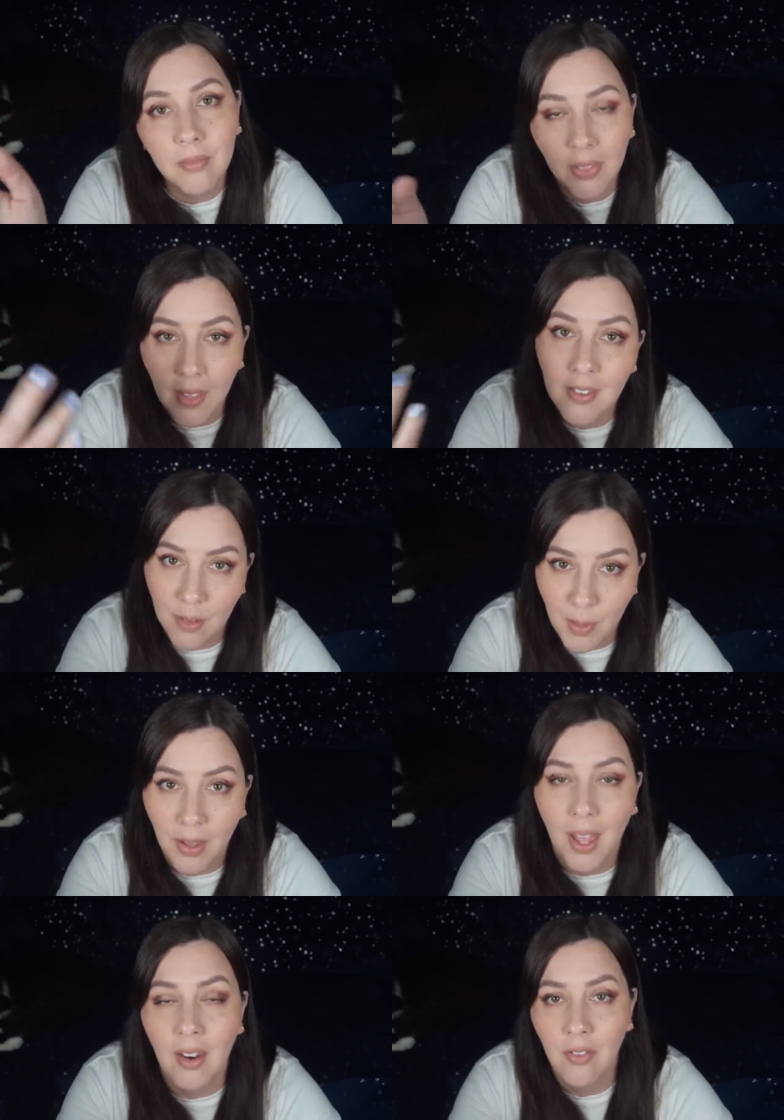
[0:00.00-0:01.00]
the
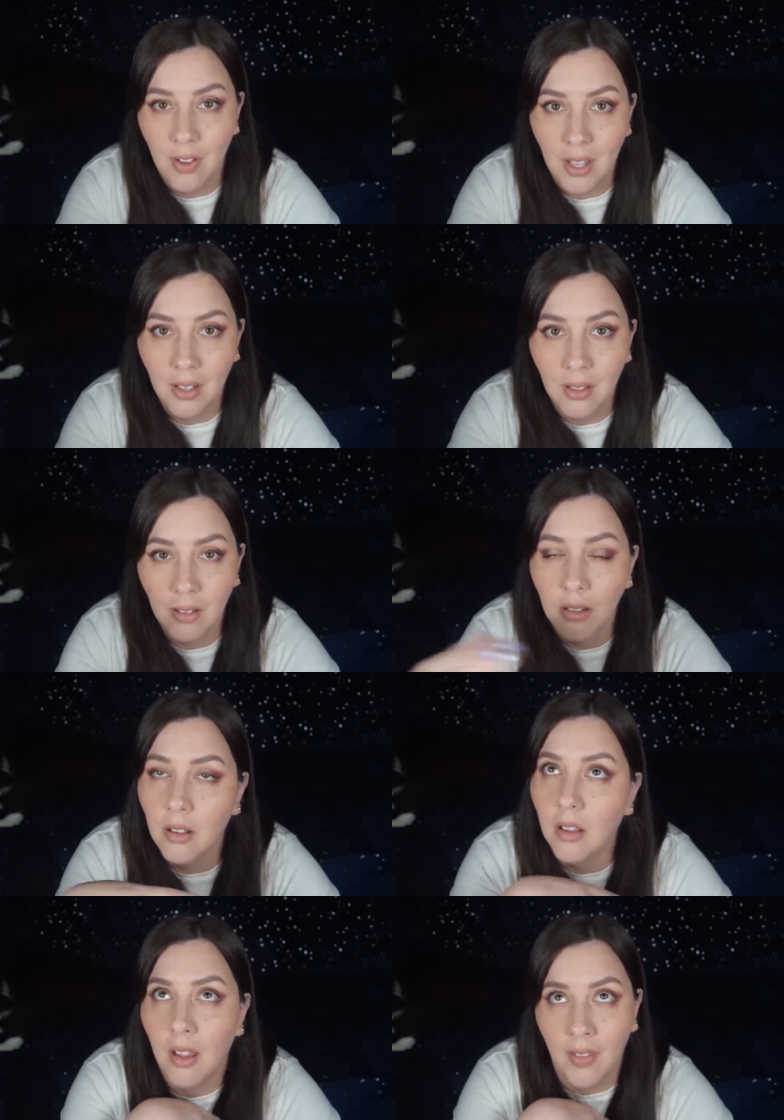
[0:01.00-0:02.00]
smell had faded.
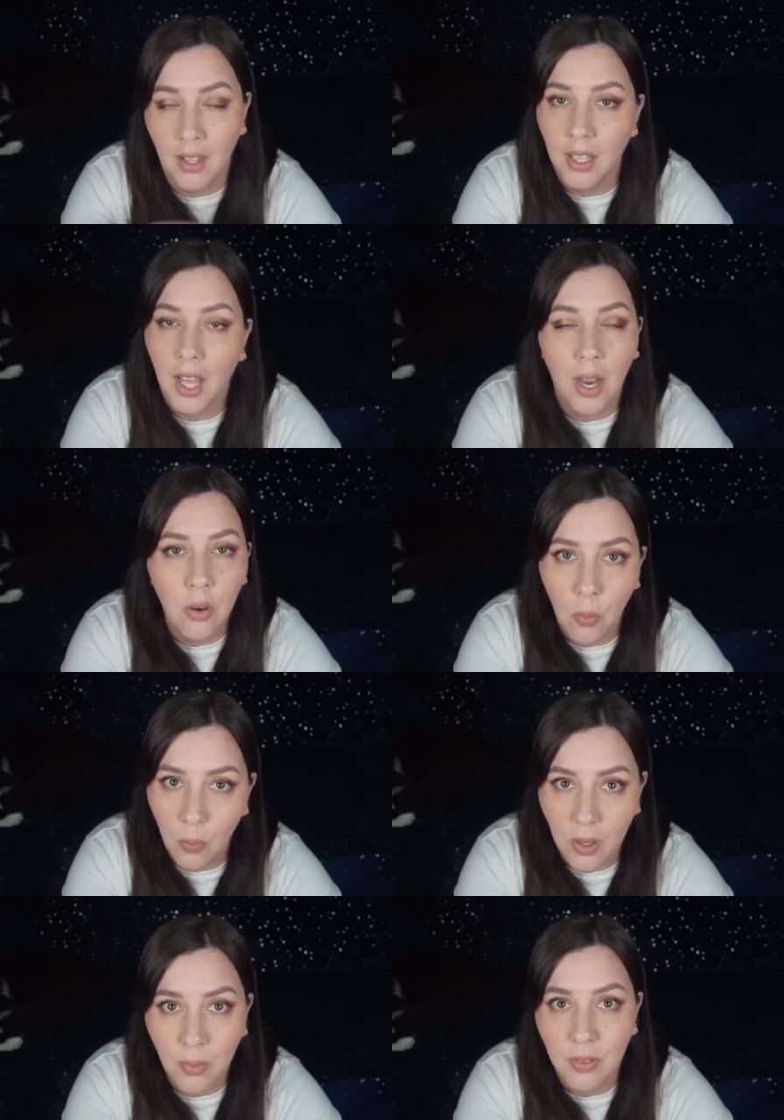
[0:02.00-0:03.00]
And that like, I don't know
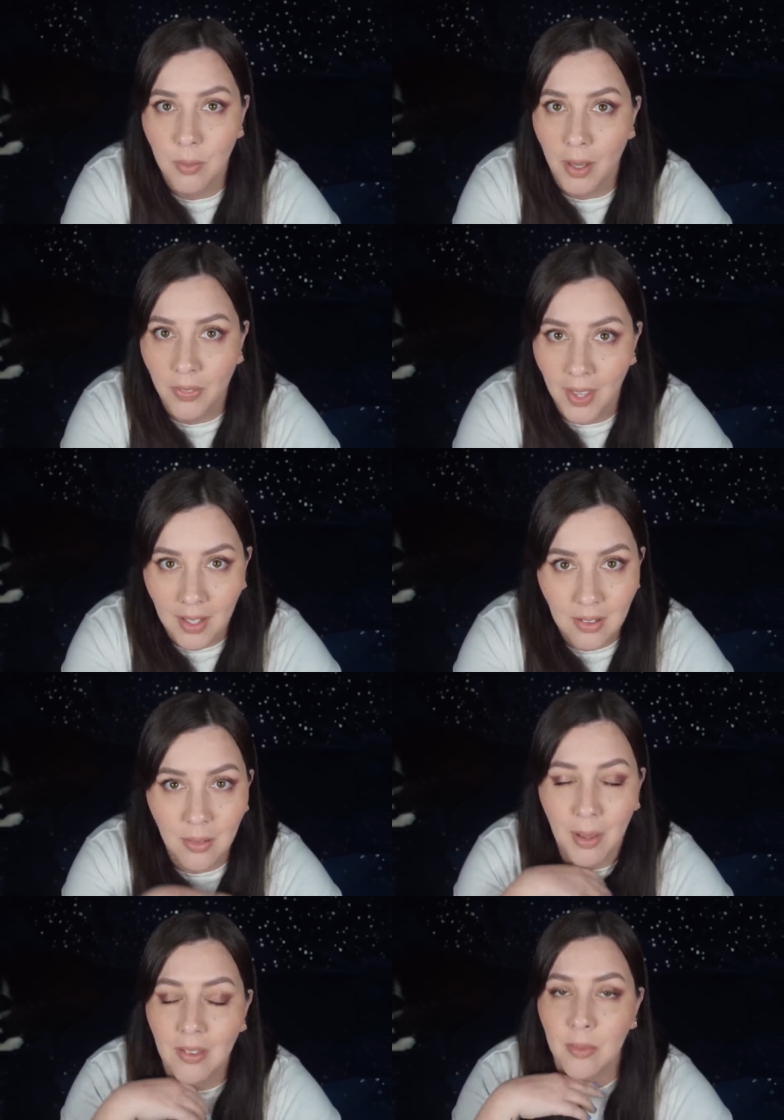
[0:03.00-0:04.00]
what it was about that. It
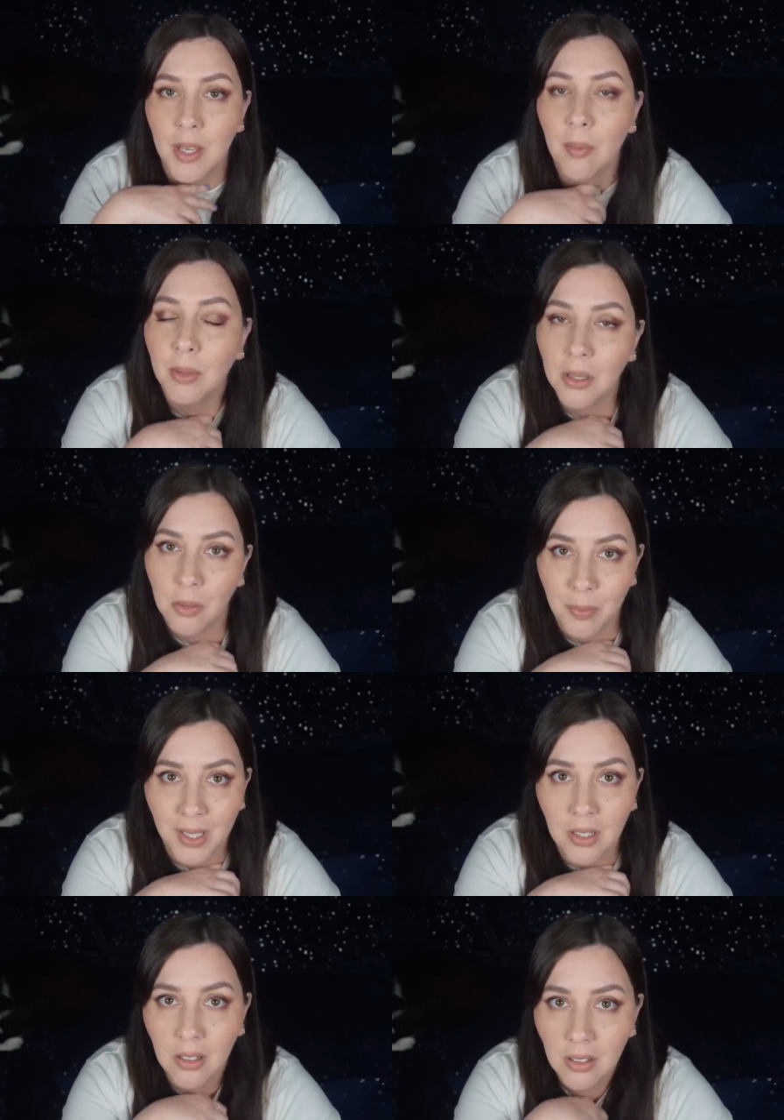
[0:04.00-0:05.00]
just messed me up a little bit.